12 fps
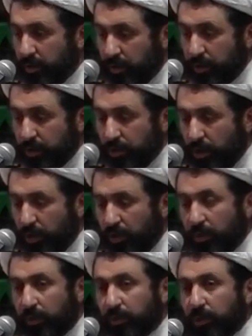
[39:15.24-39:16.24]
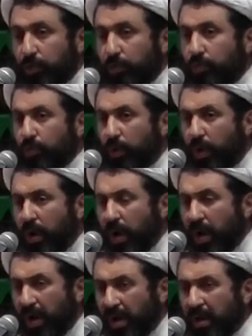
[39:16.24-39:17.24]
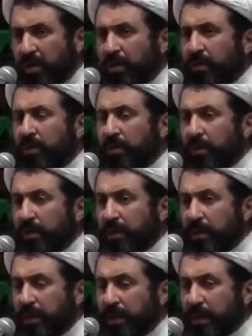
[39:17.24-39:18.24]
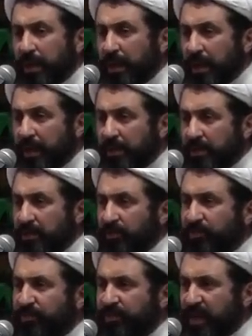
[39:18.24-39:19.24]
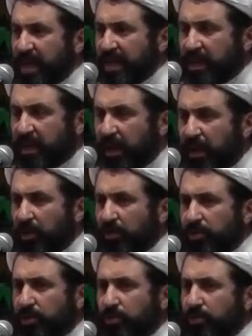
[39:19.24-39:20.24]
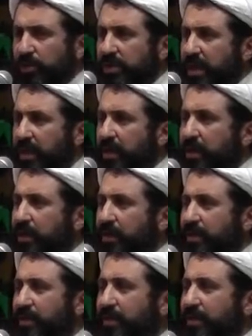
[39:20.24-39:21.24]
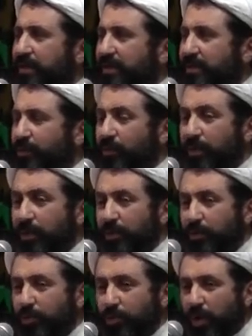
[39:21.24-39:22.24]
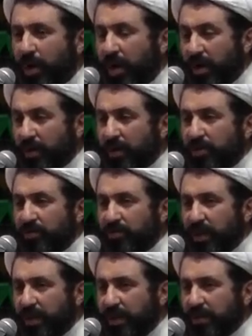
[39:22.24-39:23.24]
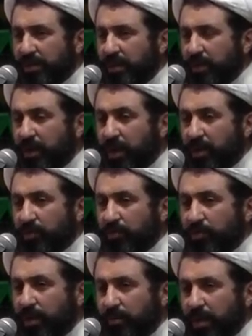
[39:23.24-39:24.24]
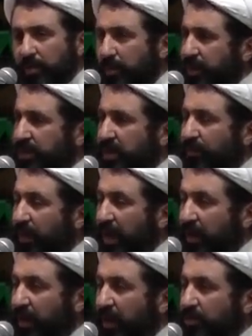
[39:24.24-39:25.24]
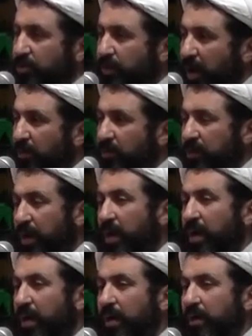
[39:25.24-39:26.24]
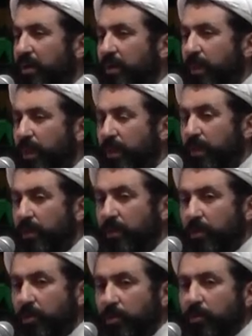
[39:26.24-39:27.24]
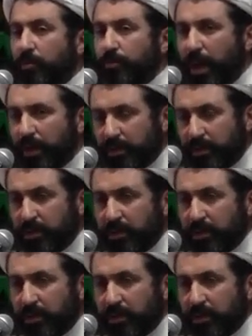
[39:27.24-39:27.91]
So, dua is very close to zikr. Dua is very similar to remembrance of Allah subhanahu wa ta'ala. But